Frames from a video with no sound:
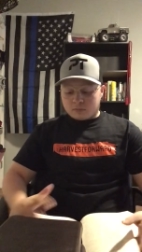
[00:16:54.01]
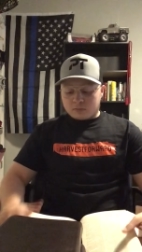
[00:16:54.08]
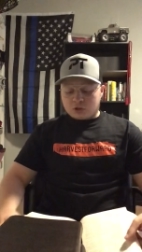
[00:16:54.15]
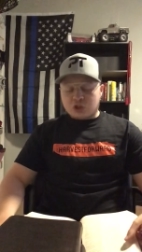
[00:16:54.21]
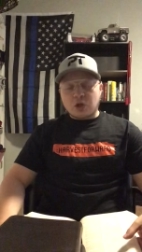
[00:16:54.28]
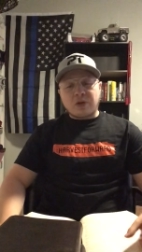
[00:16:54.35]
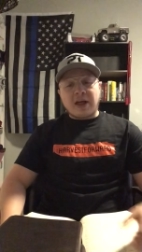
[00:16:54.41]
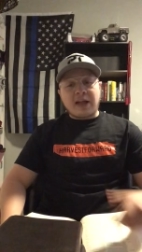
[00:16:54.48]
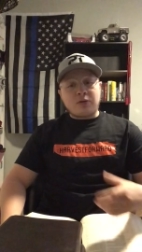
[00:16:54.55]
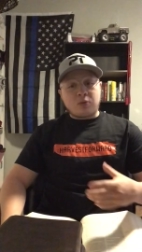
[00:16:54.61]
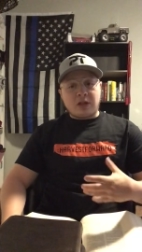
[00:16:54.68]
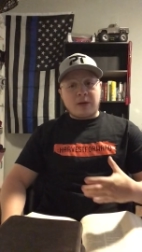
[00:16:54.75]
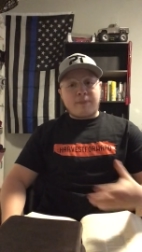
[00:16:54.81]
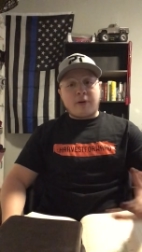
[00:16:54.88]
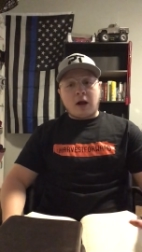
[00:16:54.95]
So that's what
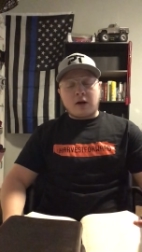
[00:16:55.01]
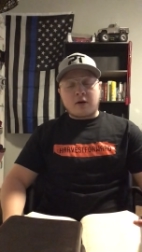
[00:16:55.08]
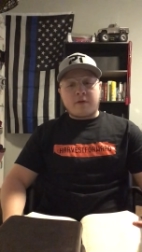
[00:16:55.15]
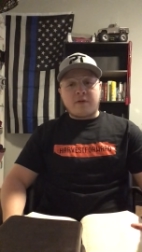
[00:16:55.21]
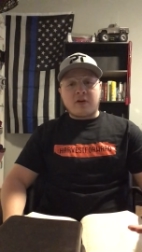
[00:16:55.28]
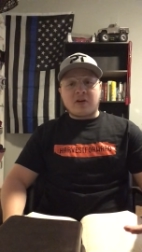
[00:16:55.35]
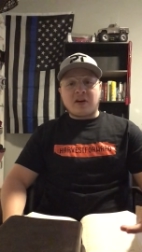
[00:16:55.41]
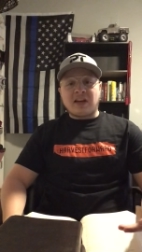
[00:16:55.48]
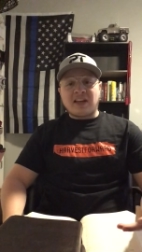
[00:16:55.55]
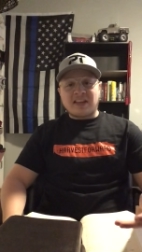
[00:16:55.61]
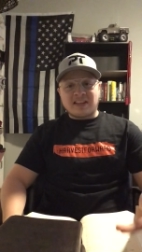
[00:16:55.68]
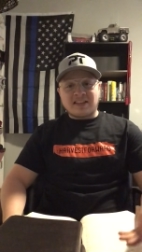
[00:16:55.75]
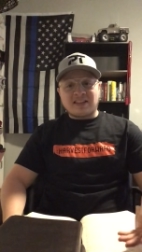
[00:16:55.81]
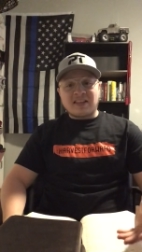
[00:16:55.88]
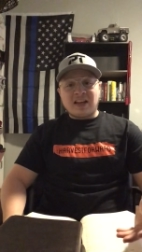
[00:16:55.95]
the Apocrypha
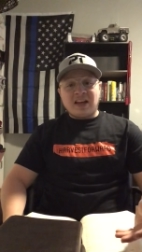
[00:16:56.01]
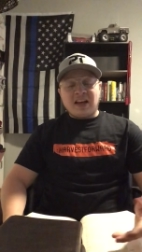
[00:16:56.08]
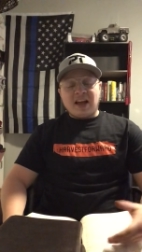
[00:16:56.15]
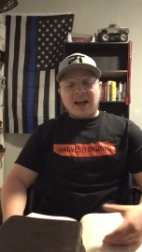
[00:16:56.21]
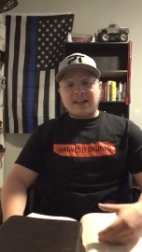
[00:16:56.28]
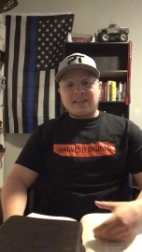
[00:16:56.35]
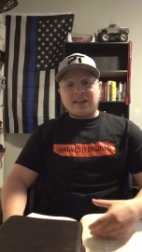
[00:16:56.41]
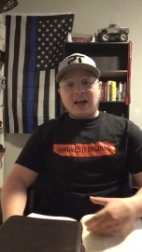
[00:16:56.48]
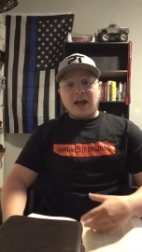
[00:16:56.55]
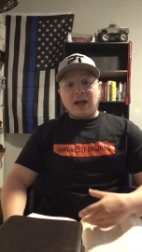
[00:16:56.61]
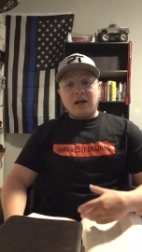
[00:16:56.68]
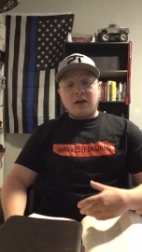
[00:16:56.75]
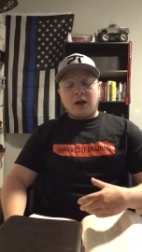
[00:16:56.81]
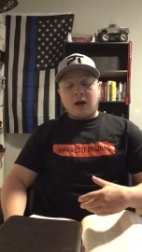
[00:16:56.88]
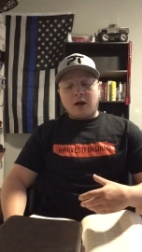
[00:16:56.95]
is. It's
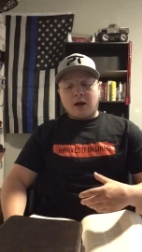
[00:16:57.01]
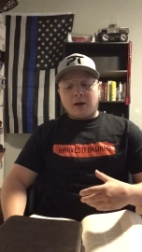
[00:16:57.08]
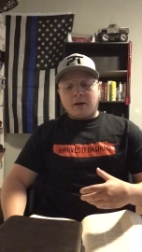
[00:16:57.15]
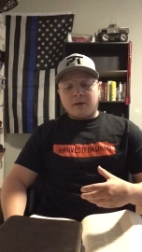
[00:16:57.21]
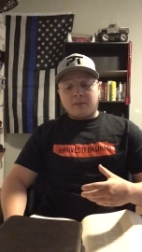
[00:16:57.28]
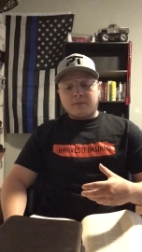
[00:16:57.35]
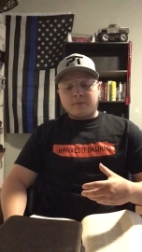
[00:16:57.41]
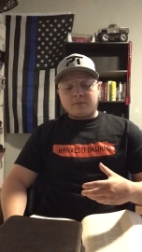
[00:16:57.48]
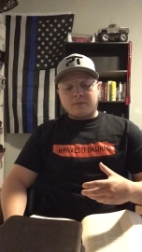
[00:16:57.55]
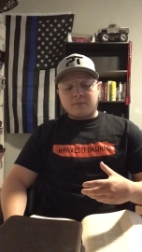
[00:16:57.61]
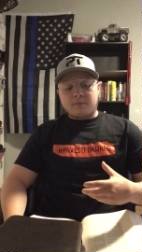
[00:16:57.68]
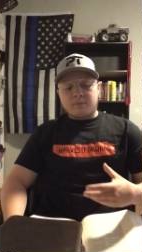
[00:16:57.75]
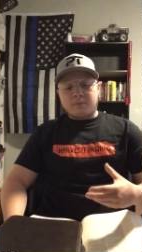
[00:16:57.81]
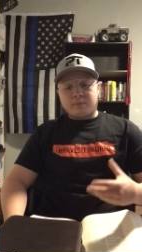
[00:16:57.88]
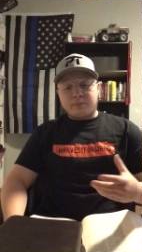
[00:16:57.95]
not
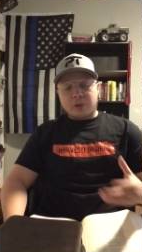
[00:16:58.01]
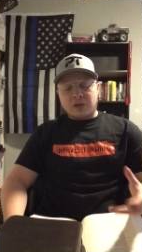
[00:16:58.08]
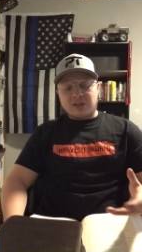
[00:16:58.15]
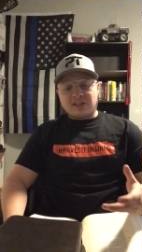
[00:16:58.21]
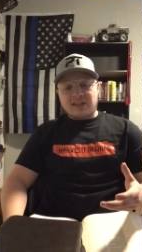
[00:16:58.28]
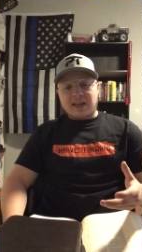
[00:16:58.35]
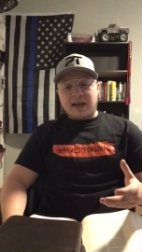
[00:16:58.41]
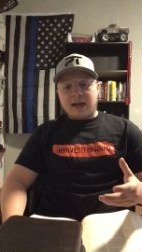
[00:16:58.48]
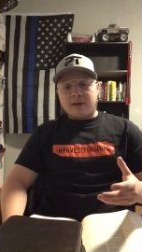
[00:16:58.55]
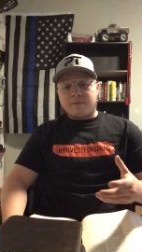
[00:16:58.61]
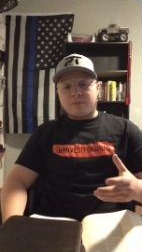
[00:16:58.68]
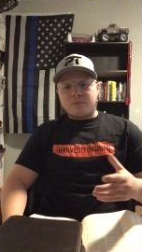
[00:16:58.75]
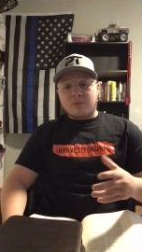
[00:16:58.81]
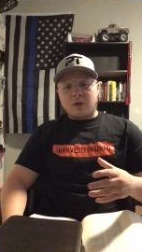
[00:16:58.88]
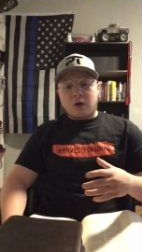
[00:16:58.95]
books that
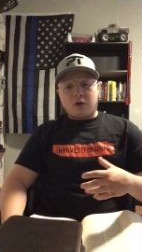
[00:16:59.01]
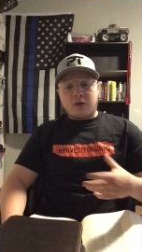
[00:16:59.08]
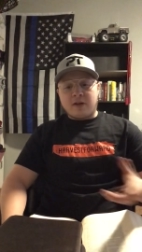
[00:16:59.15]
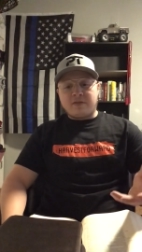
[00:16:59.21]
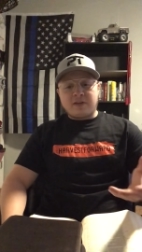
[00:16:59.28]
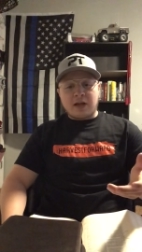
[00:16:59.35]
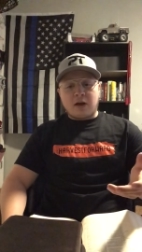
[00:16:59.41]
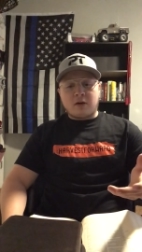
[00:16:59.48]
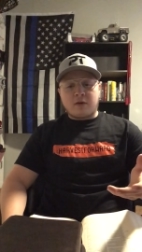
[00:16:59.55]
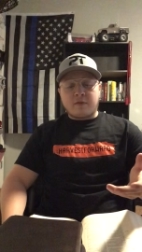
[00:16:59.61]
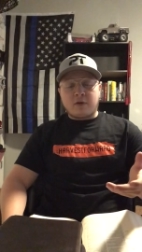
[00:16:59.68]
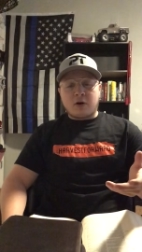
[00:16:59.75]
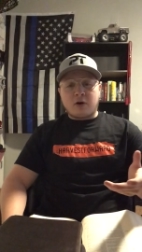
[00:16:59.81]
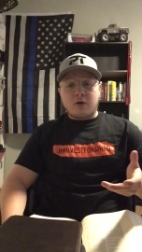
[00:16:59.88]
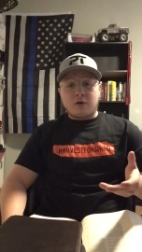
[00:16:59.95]
are left out
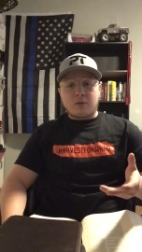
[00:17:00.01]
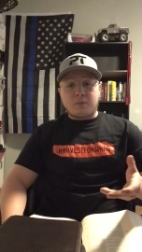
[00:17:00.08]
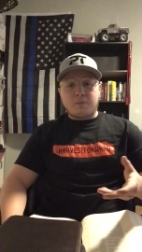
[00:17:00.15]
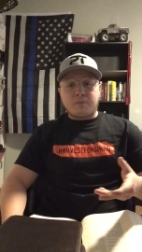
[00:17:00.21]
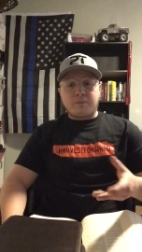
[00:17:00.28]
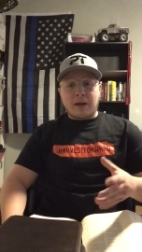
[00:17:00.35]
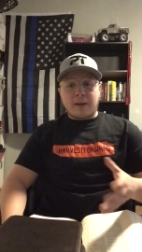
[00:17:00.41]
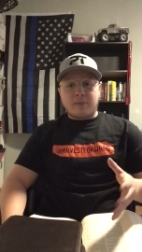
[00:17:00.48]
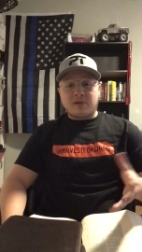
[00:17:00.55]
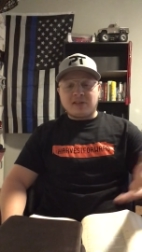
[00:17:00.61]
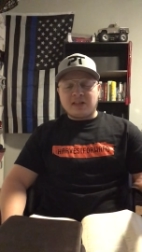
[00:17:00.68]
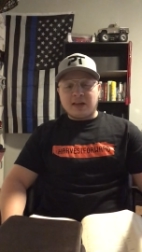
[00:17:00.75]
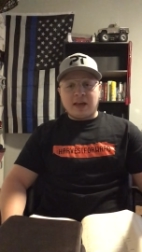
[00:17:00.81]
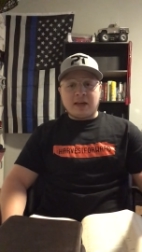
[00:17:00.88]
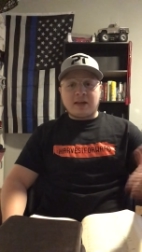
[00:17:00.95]
of our Bibles
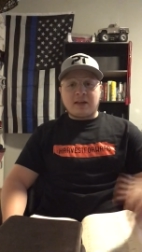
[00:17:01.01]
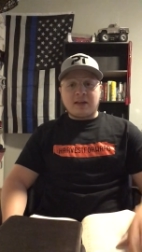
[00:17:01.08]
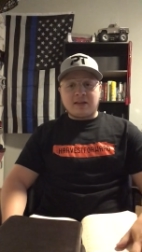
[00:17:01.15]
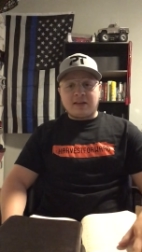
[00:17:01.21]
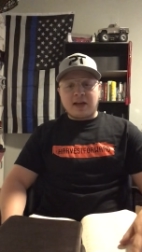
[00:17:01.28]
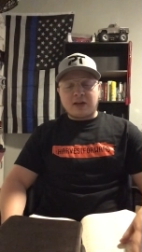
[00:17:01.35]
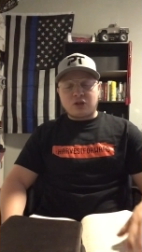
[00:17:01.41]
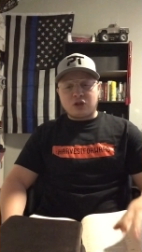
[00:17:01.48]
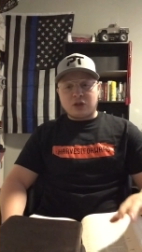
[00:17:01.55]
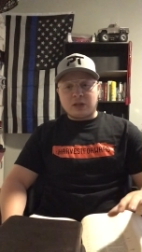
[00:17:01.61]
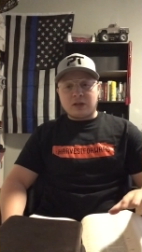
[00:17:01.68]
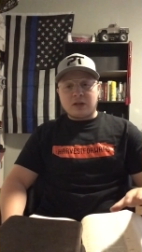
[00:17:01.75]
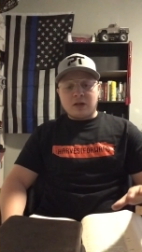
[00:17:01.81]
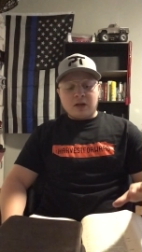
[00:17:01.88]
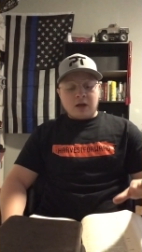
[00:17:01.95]
today. It's
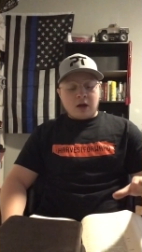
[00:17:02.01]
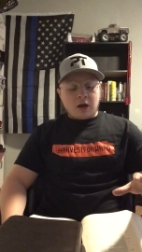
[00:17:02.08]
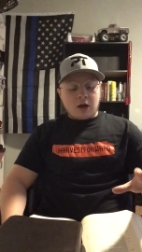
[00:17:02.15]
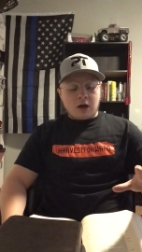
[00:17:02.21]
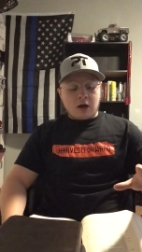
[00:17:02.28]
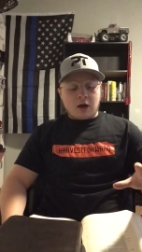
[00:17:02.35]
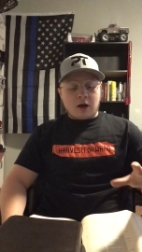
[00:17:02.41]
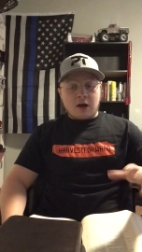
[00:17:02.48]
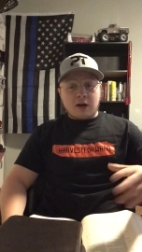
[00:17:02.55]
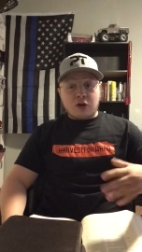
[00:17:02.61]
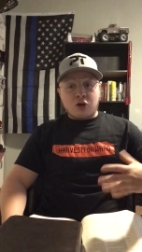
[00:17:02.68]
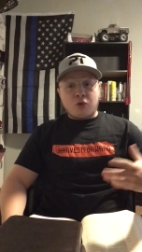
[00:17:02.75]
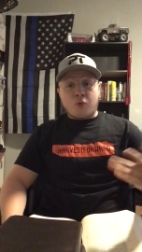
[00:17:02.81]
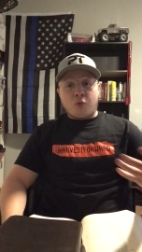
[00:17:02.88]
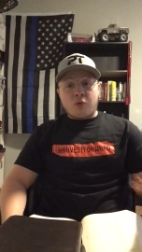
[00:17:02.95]
actually a
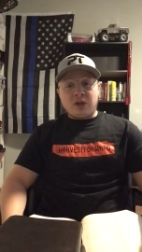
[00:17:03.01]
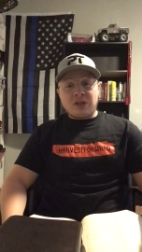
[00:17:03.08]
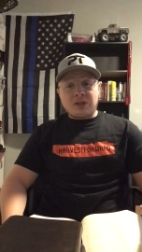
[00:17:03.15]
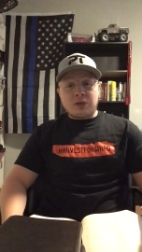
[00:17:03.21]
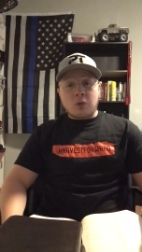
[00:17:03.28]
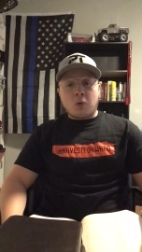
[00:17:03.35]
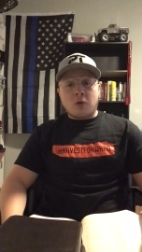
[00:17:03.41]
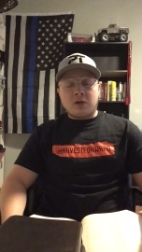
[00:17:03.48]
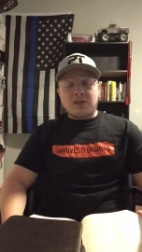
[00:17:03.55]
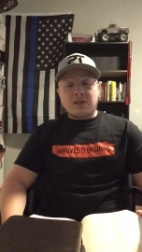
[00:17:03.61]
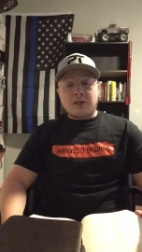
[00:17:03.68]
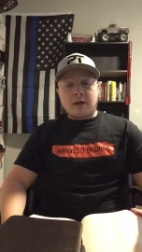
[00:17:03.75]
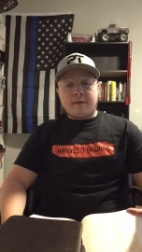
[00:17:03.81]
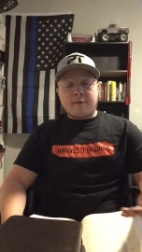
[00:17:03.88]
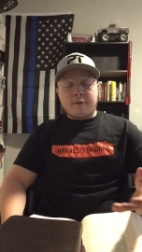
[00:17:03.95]
good
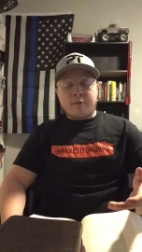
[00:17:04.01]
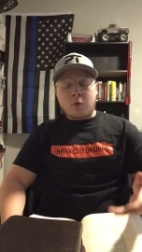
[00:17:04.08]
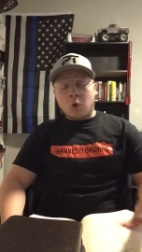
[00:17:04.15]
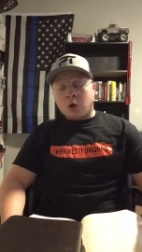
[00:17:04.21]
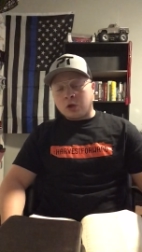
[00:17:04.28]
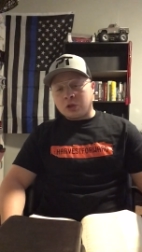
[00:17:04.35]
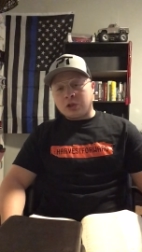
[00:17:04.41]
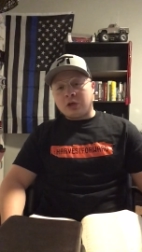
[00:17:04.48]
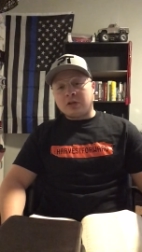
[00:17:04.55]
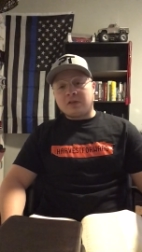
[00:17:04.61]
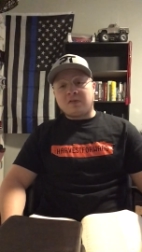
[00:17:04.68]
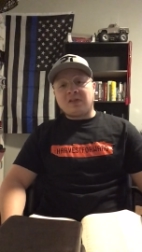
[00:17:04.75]
resource of the 400 years of